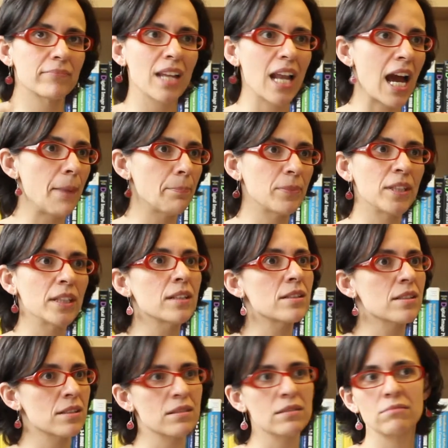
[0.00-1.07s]

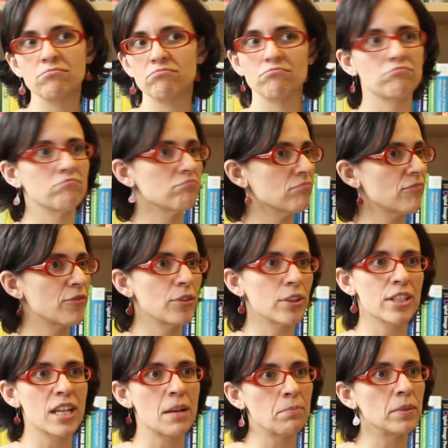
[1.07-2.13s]
haptics, for
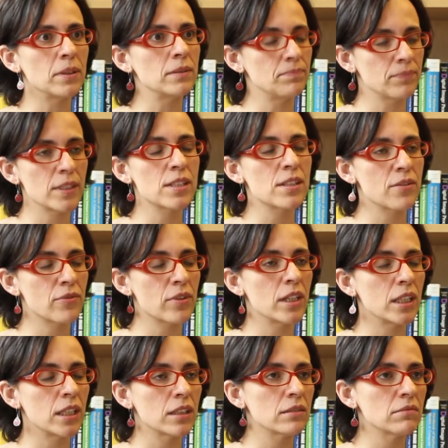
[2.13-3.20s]
example, is
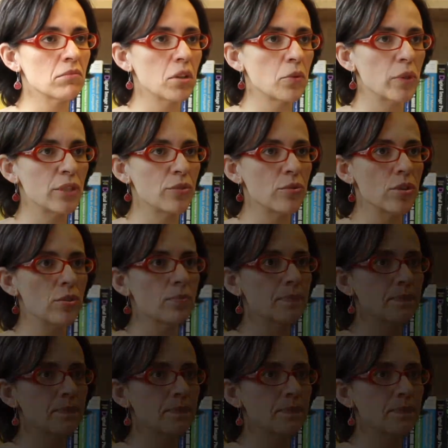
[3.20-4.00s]
definitely a way to go.